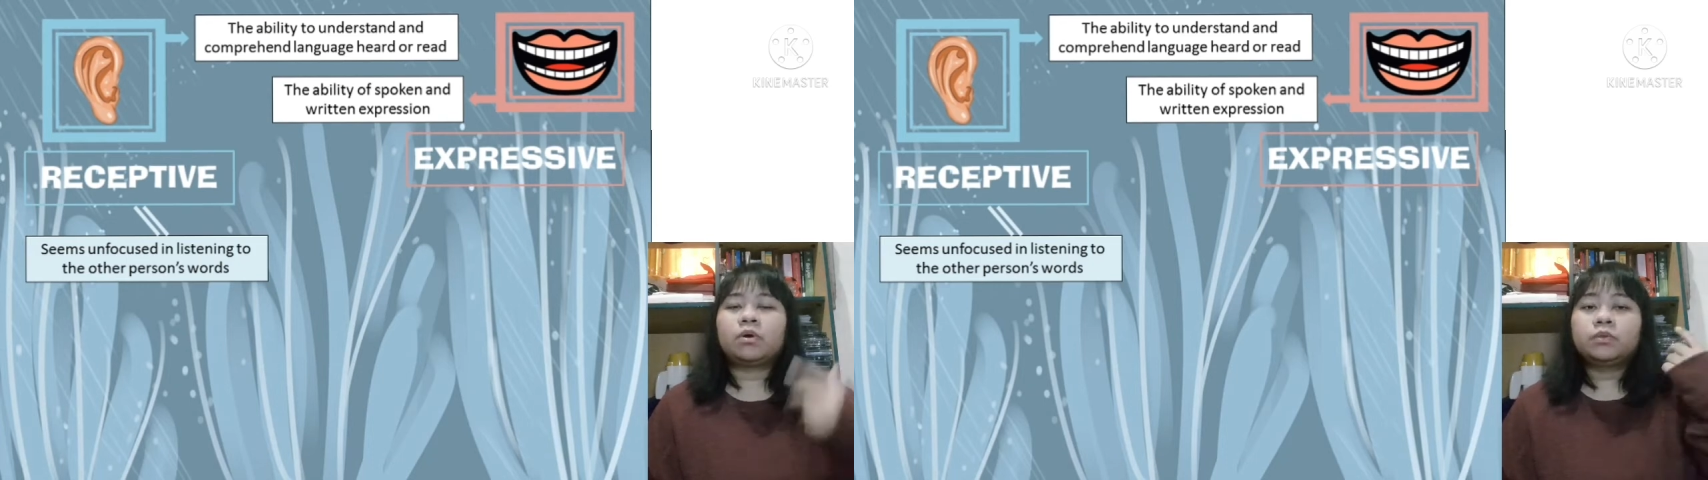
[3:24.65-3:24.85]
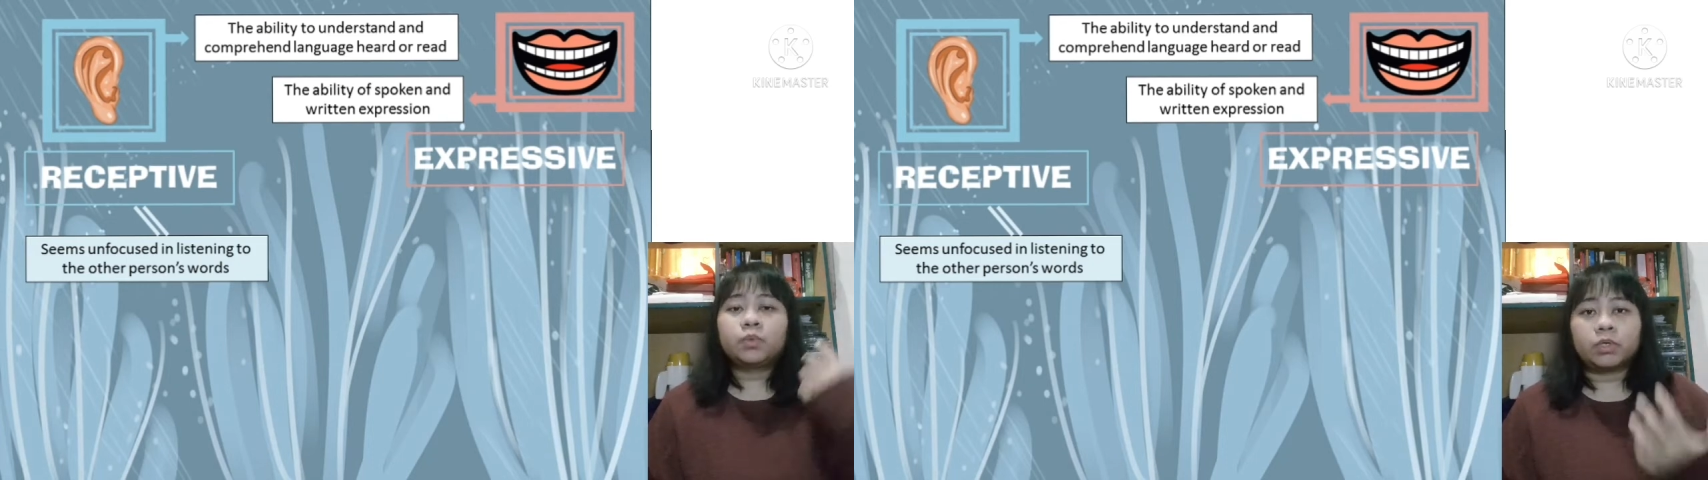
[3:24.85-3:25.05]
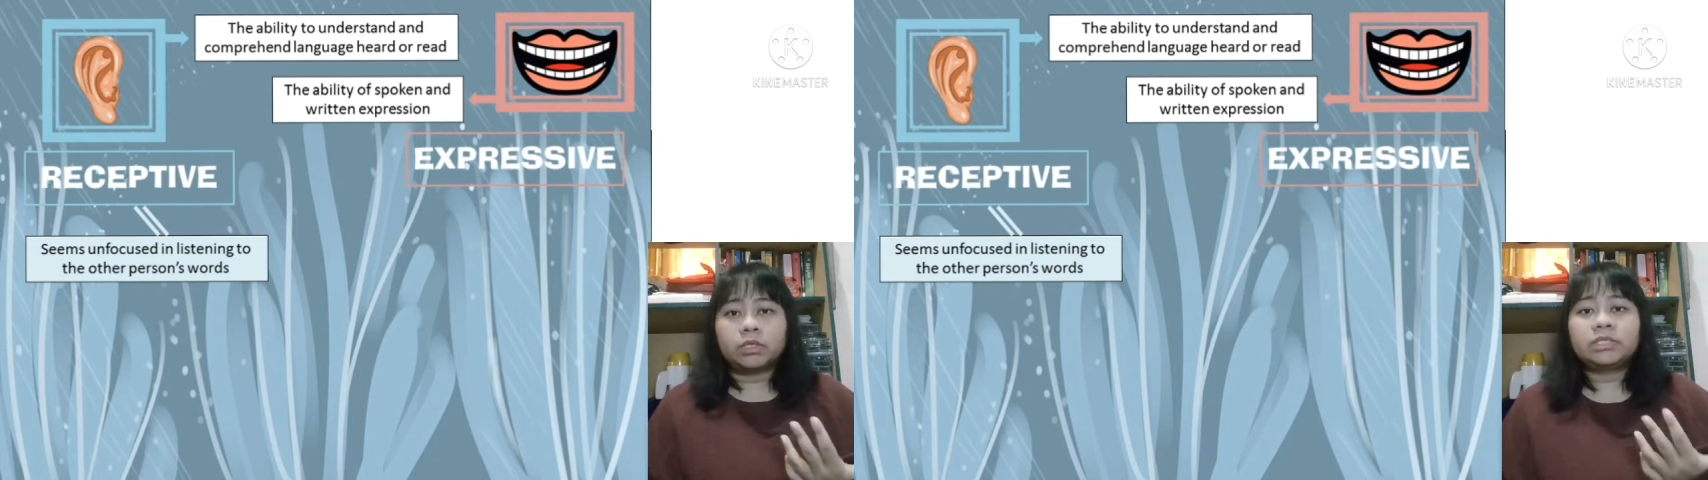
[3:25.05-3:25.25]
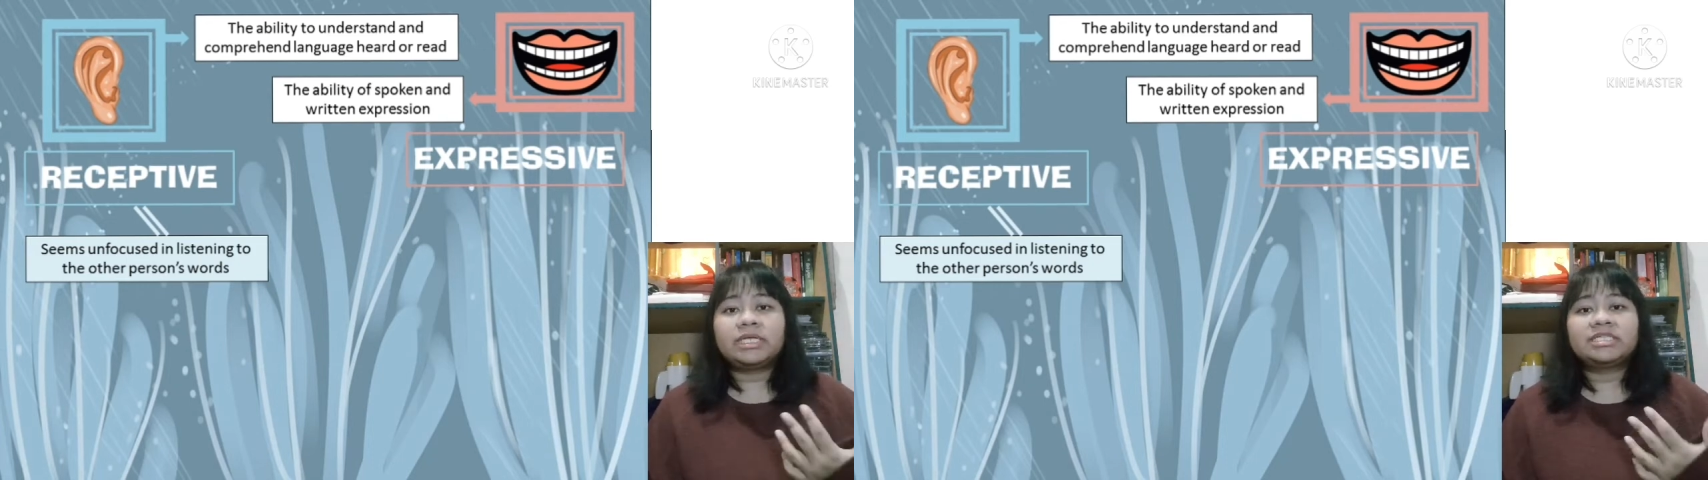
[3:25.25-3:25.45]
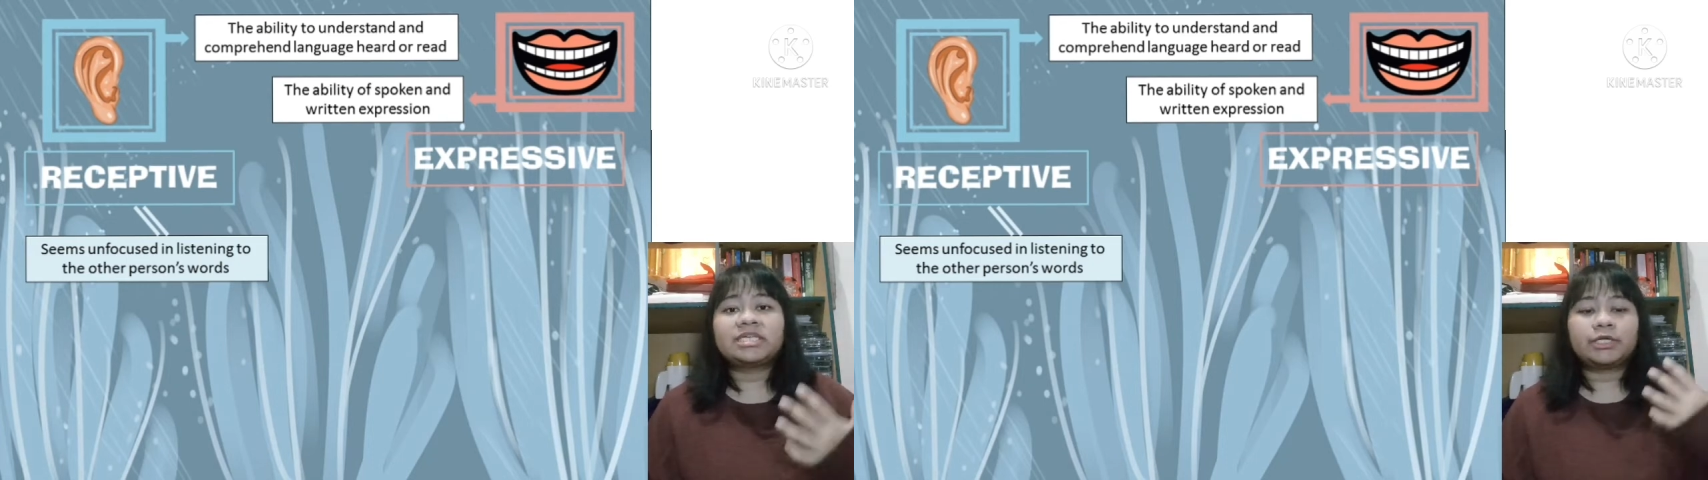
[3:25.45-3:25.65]
own world
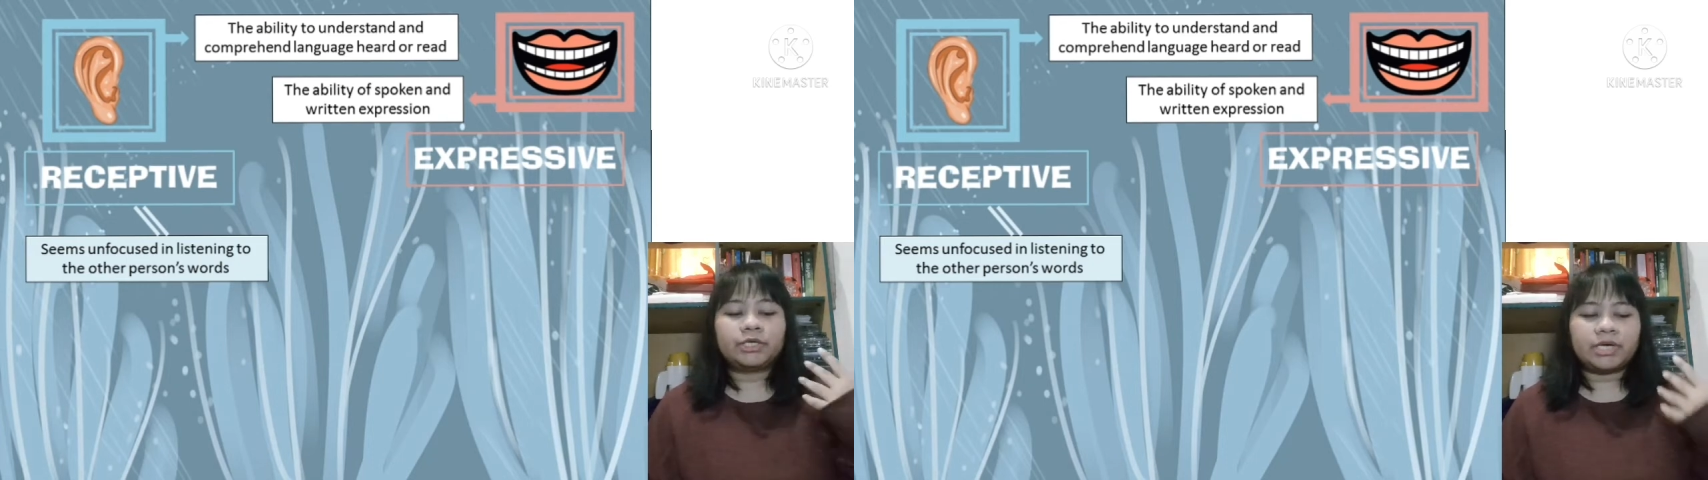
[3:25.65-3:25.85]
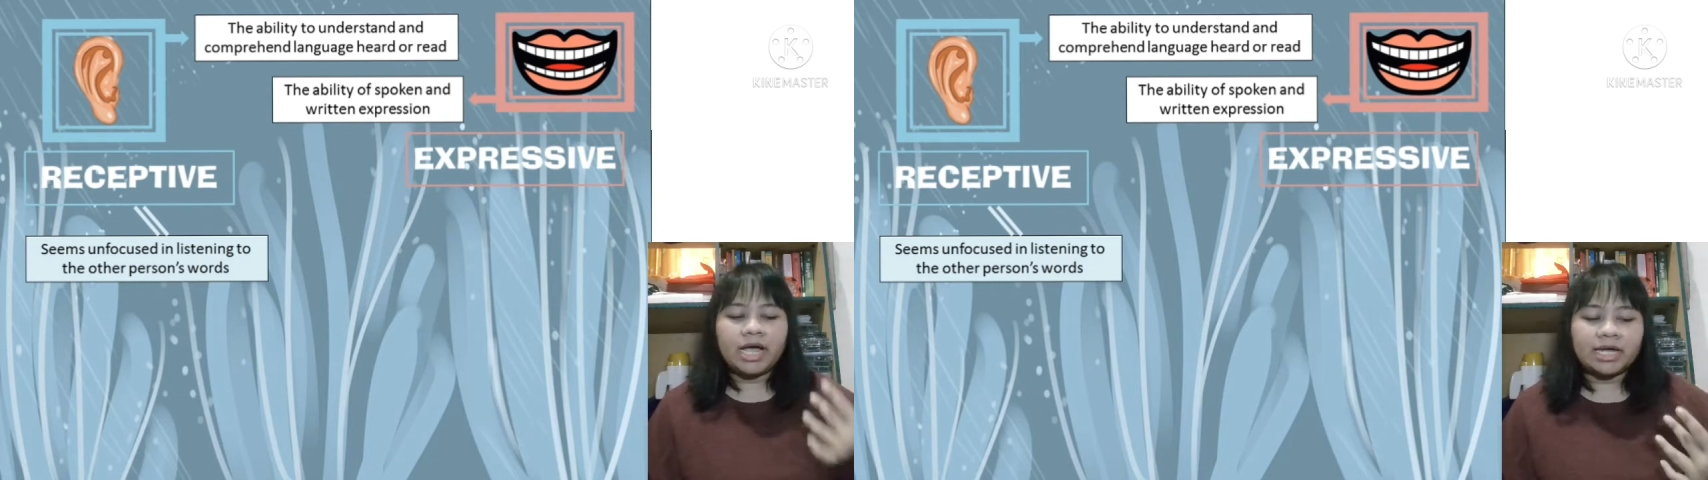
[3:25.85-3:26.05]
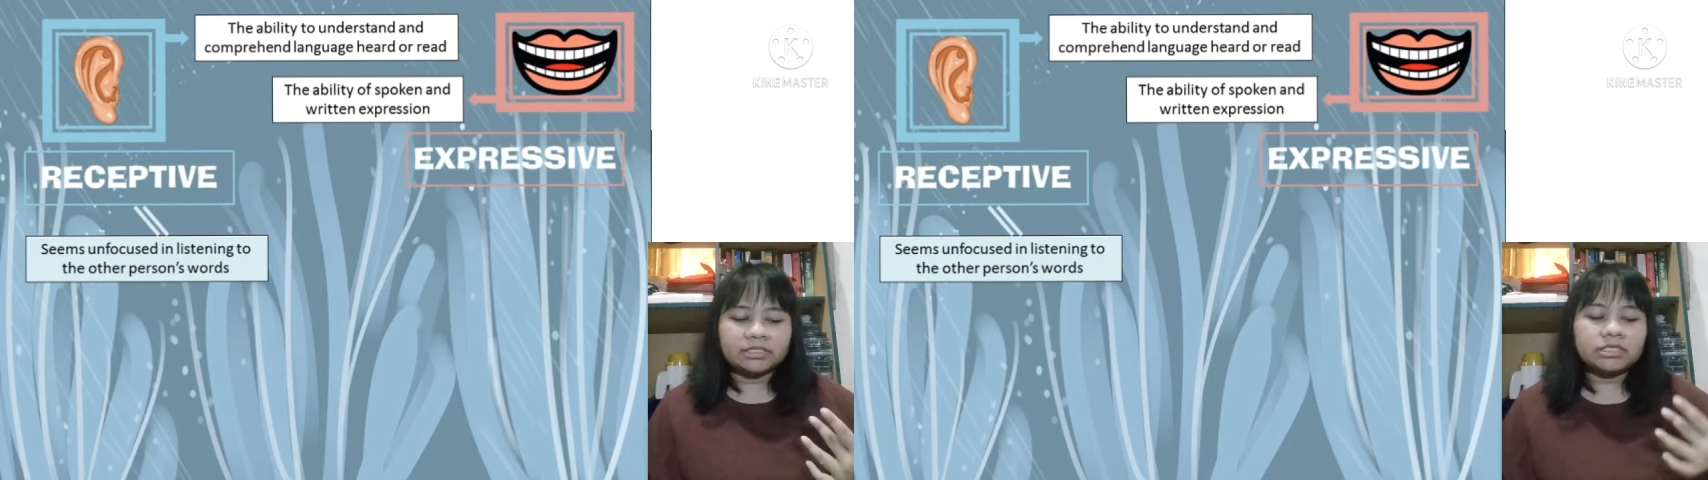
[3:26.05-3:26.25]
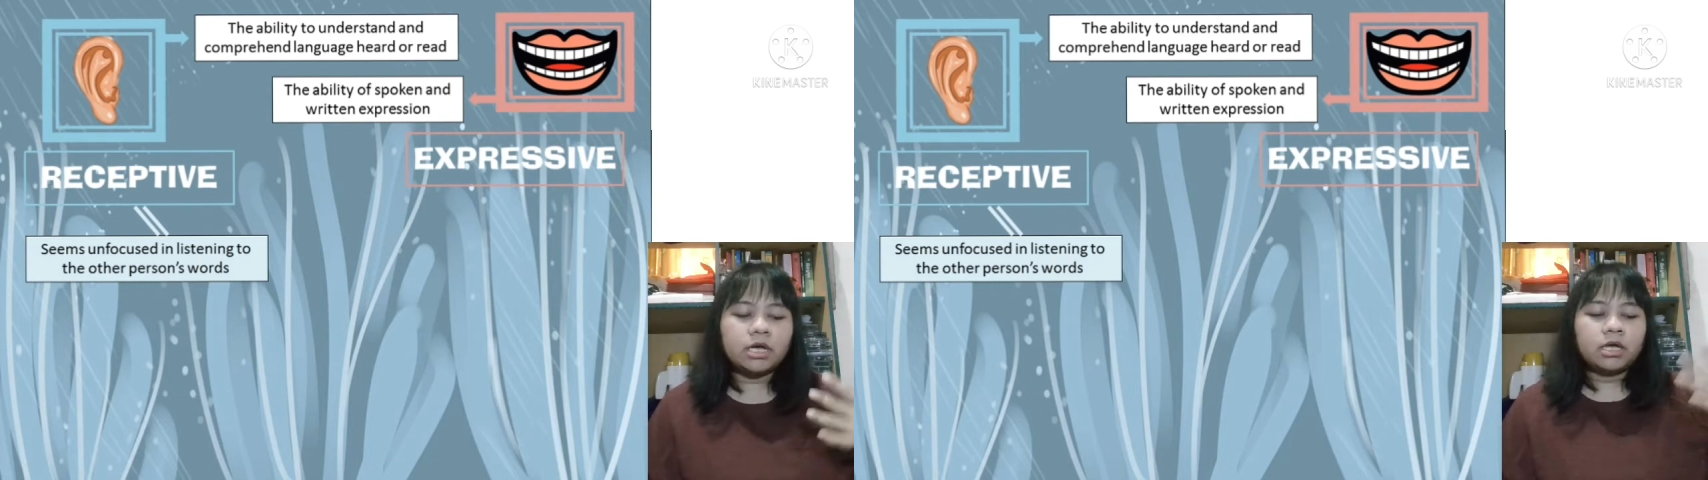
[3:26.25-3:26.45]
inside their heads,